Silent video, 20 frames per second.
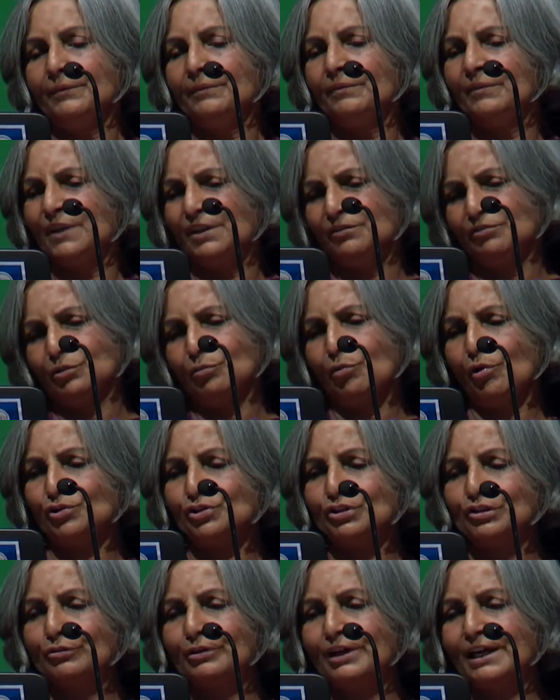If you want to
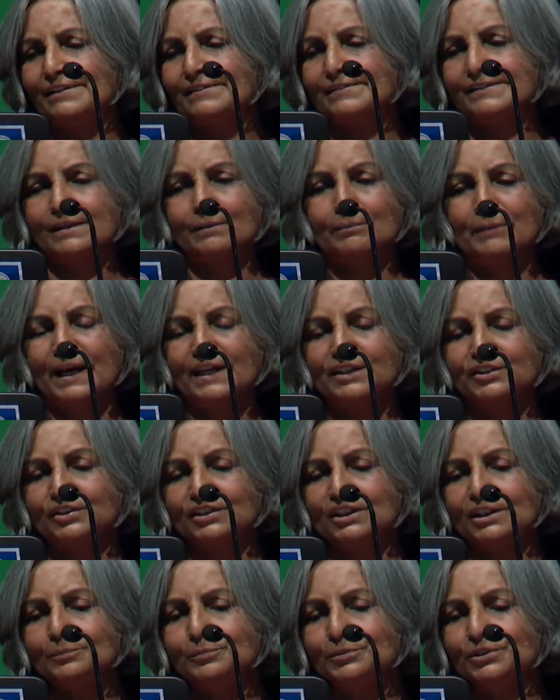look at some
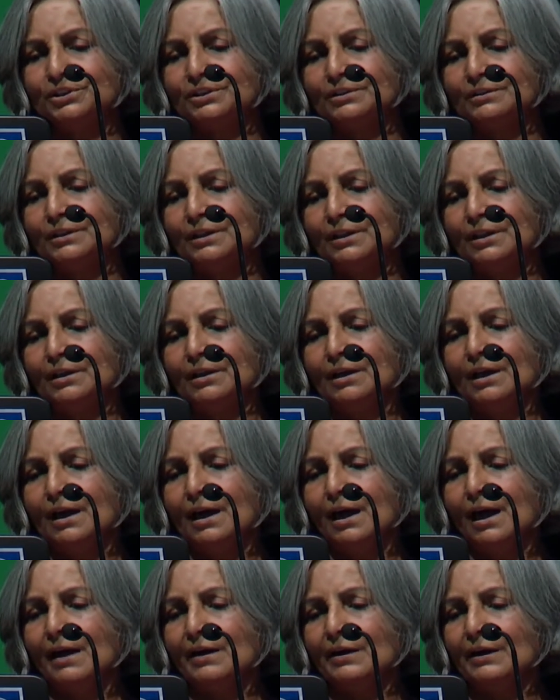excerpts,
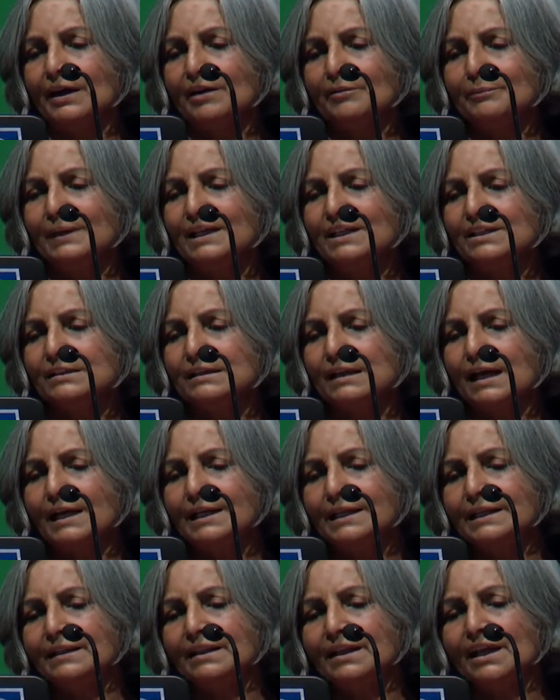our government, like
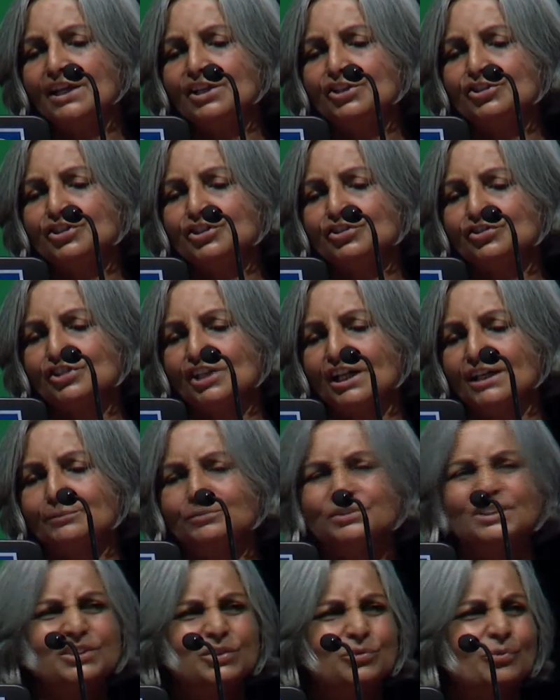in the ancient times,
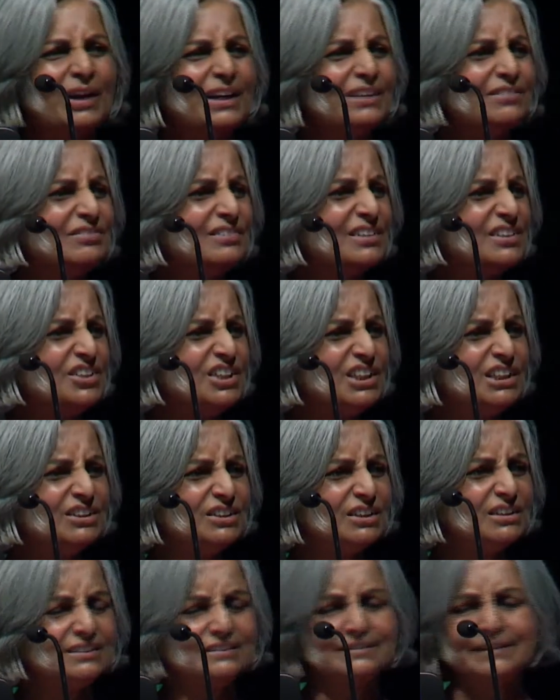this is one of the
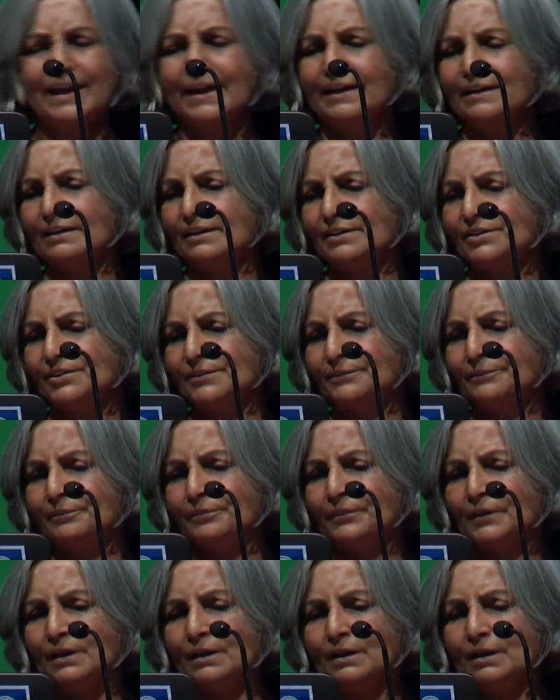teachers saying it,
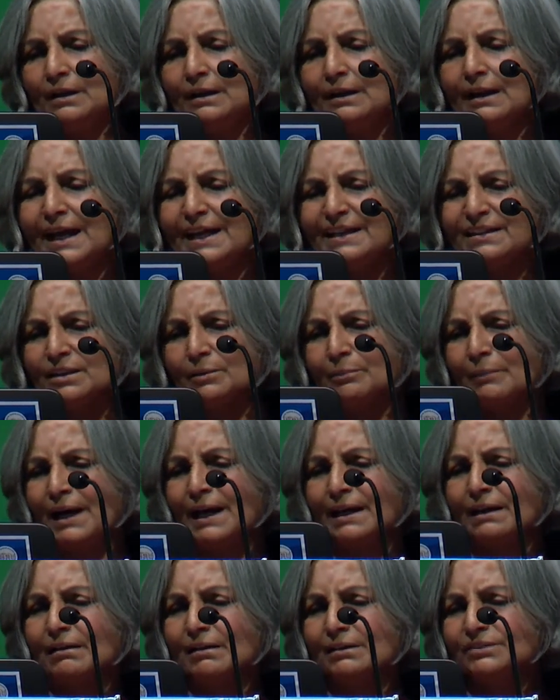like the
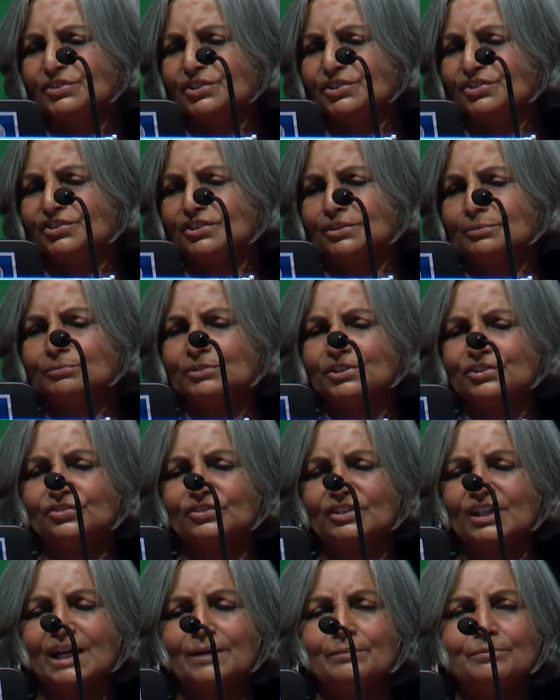Mica system
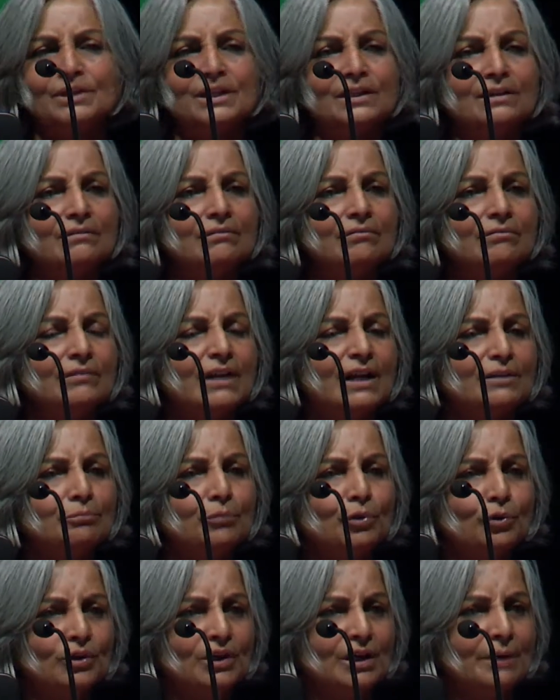described in that
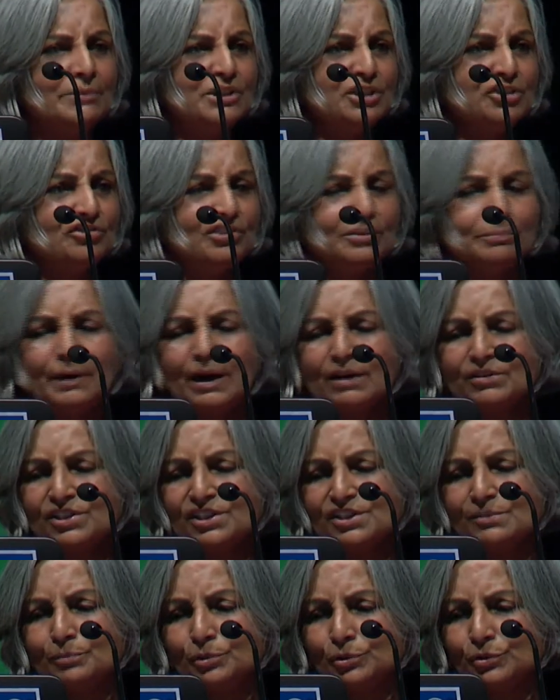book, Amish
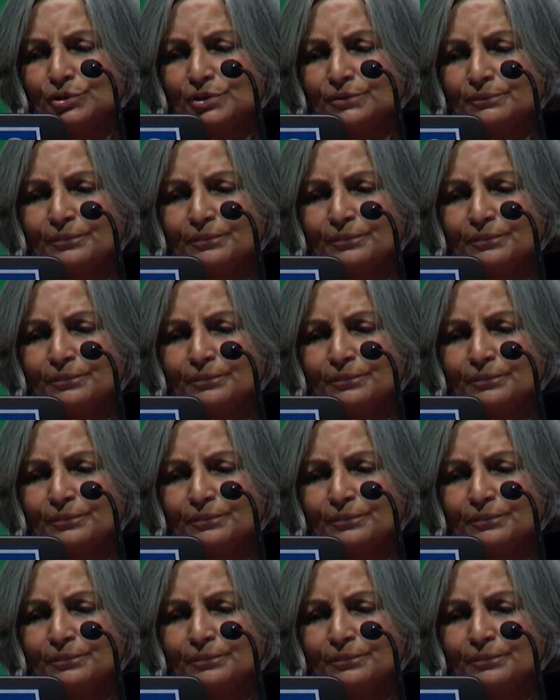Tripathi's book,